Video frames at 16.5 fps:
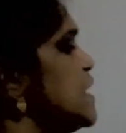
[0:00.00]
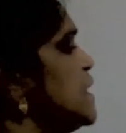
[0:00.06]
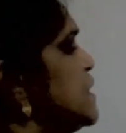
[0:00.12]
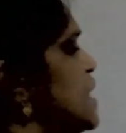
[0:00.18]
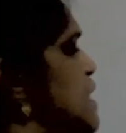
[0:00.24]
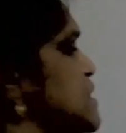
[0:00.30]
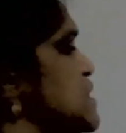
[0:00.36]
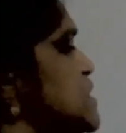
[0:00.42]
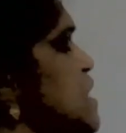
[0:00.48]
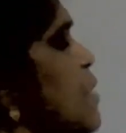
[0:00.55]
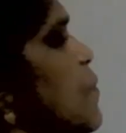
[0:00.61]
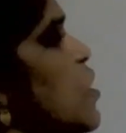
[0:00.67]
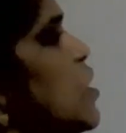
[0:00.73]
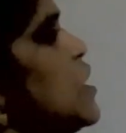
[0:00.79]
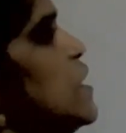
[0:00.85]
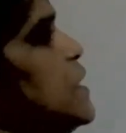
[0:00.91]
Yes, come
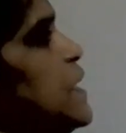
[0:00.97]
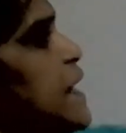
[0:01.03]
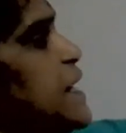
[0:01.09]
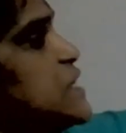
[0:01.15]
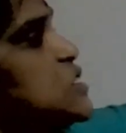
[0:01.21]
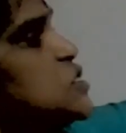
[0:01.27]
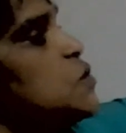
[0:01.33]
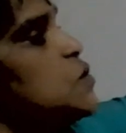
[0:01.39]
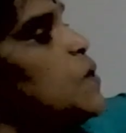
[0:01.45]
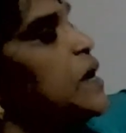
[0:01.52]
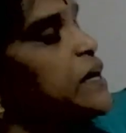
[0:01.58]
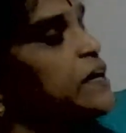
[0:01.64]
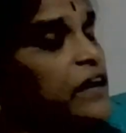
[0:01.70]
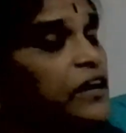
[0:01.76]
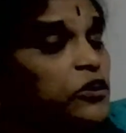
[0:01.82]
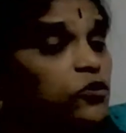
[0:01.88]
on. Next
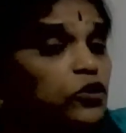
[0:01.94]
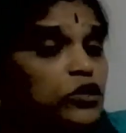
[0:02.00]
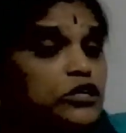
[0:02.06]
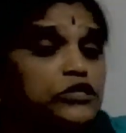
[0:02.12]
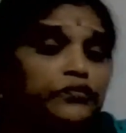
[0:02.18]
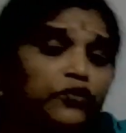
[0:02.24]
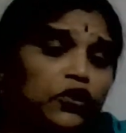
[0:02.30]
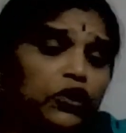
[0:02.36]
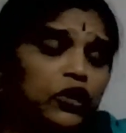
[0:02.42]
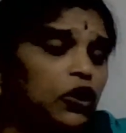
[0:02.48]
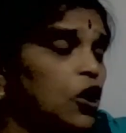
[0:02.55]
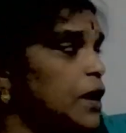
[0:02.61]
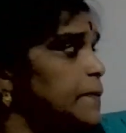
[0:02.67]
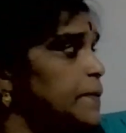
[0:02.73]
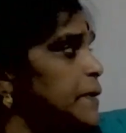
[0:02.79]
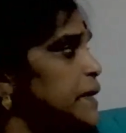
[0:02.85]
one, tetrose, 4
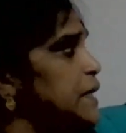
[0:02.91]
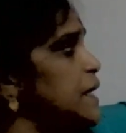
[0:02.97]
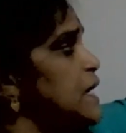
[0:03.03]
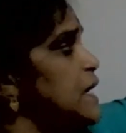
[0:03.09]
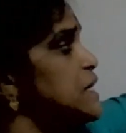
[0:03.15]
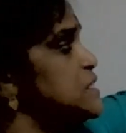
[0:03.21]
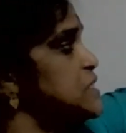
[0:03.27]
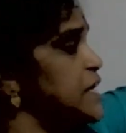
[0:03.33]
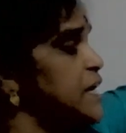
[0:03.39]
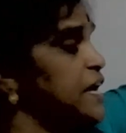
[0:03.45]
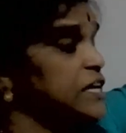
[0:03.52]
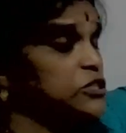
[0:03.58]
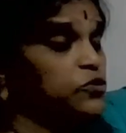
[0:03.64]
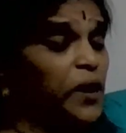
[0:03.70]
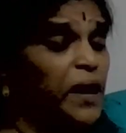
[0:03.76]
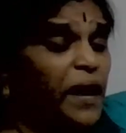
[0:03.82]
carbon. Here
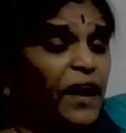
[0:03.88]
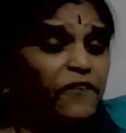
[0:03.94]
CHO.